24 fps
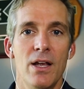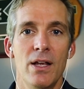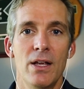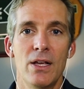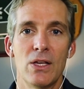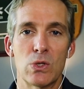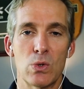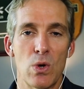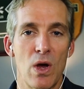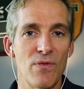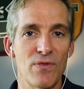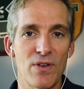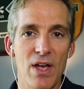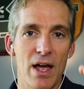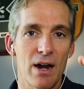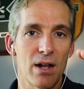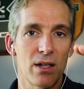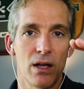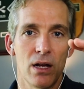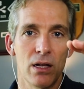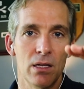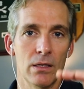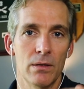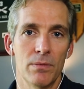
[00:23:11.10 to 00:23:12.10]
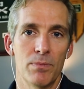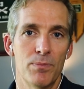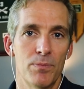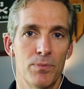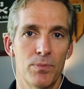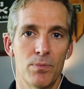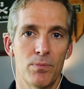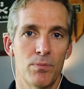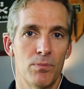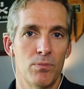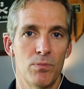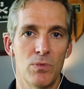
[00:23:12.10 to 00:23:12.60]
So I've got
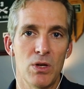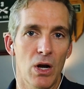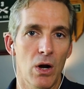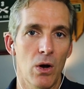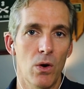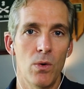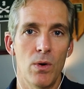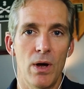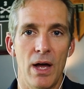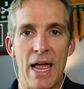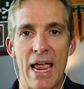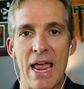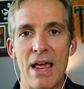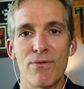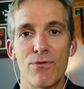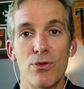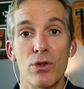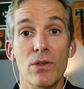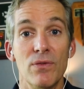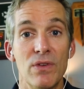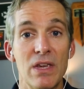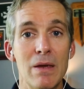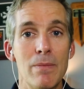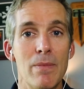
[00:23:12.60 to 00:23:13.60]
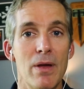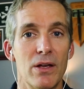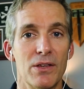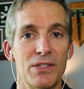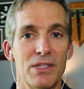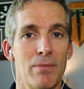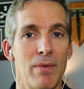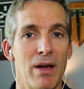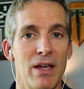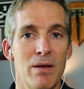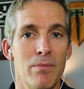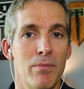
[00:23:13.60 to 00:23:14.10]
a handful of emails
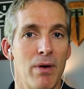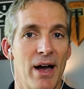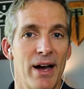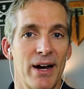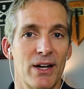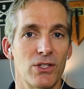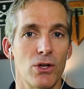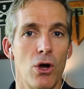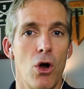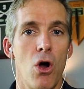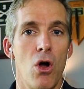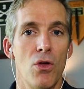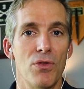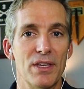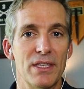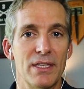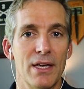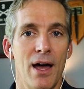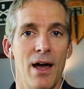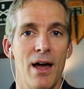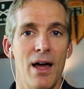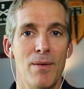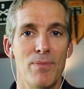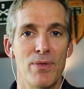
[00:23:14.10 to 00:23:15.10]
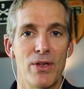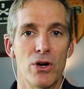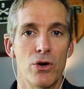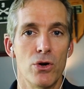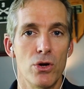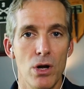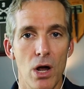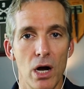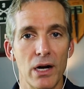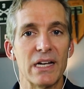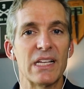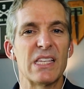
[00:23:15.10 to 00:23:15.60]
in my inbox all the time that are
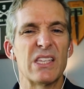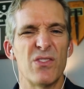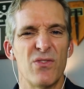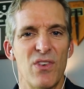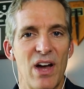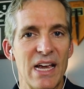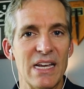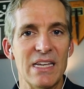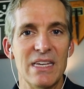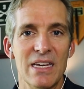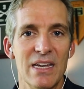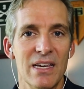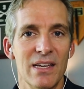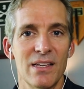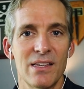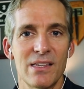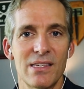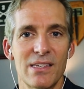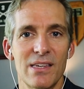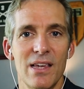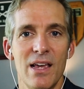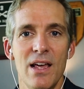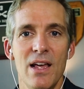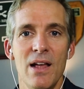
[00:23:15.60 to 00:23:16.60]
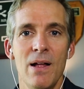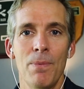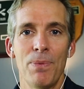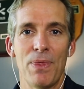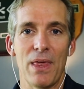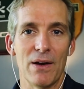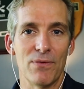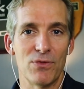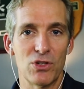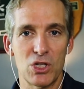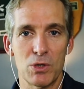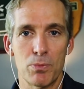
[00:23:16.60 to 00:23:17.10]
nuggets of ideas
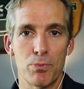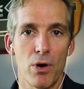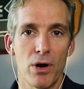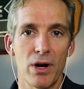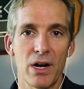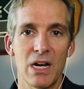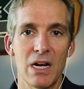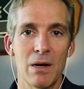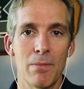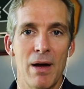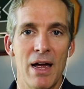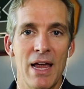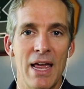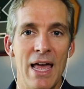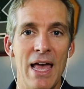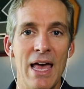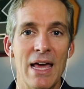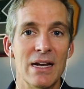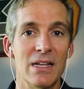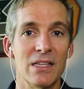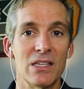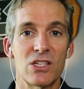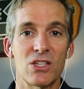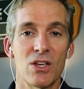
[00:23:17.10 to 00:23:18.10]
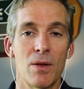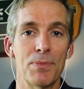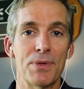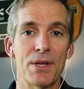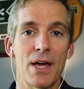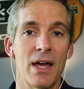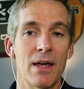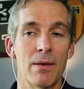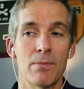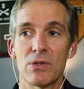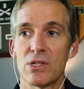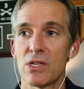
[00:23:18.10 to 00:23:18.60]
that have sprung into my head. And
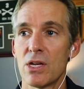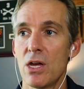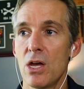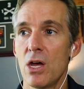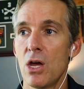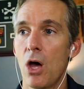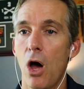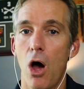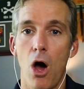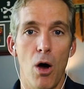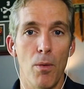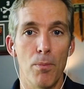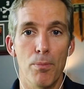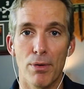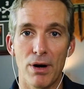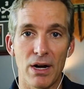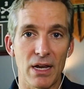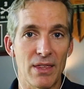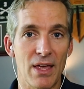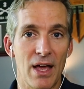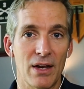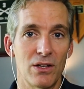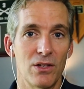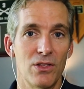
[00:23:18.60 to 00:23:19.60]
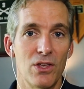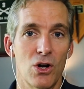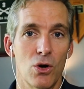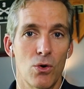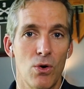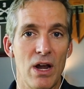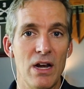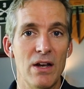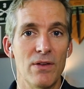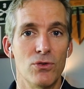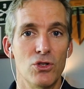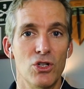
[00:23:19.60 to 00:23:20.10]
sometimes I'll bring that to the
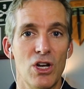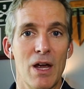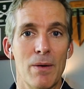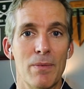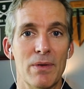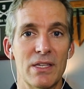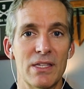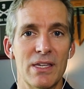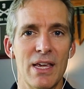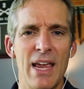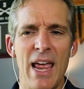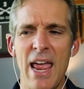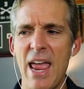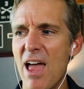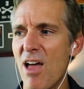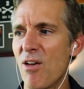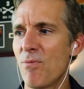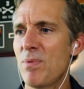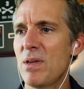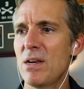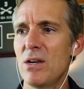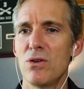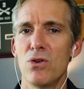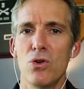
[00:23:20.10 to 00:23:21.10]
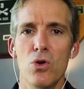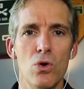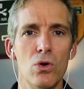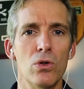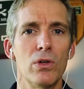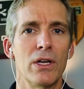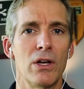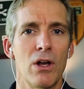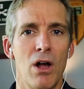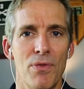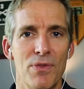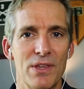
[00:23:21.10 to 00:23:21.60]
Creative Jam and say, hey, I've been
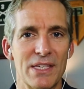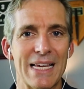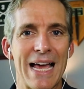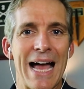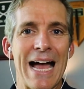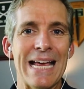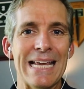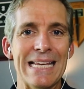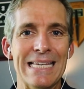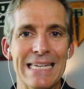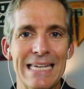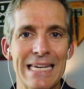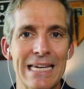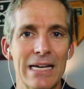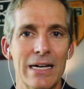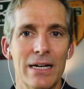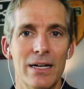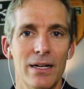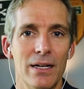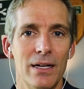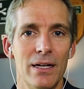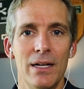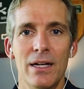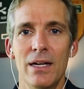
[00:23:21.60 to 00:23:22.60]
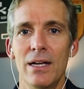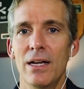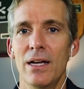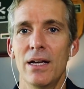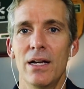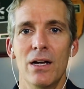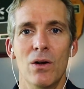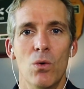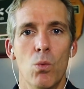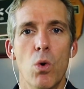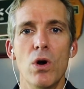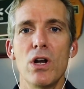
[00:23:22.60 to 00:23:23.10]
noodling on this idea.
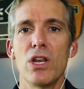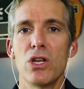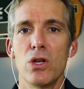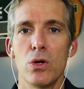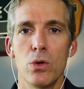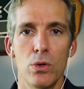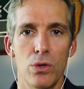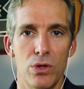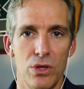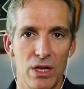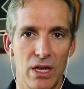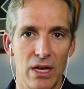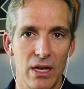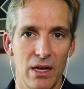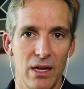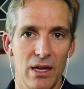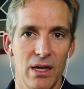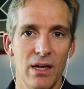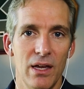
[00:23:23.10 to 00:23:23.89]
What do you think?